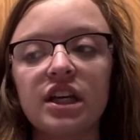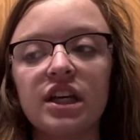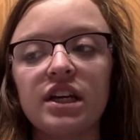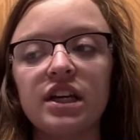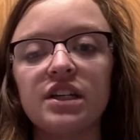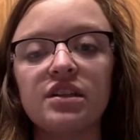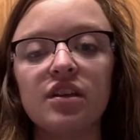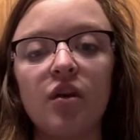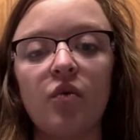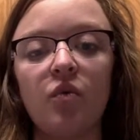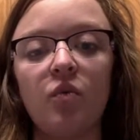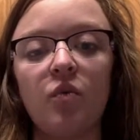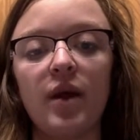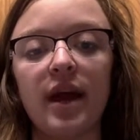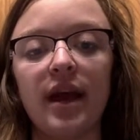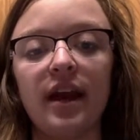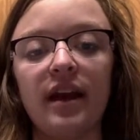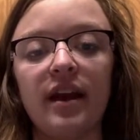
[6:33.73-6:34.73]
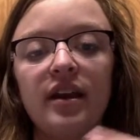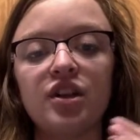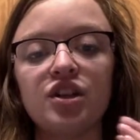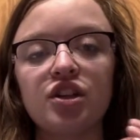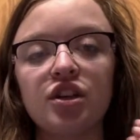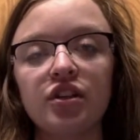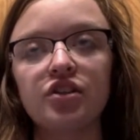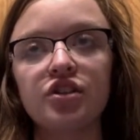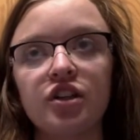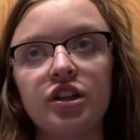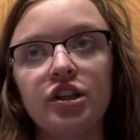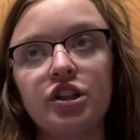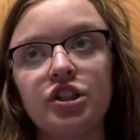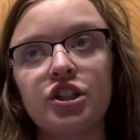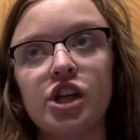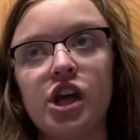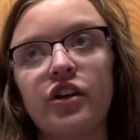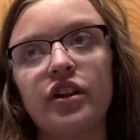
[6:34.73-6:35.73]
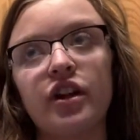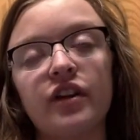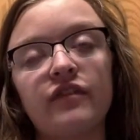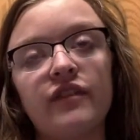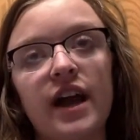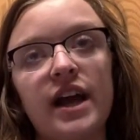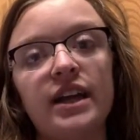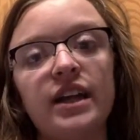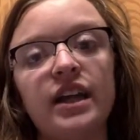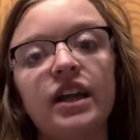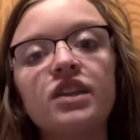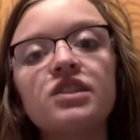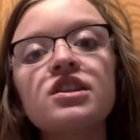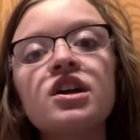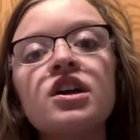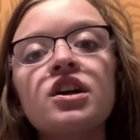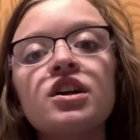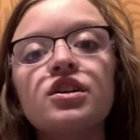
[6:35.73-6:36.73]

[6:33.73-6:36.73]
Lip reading: is when children share their findings.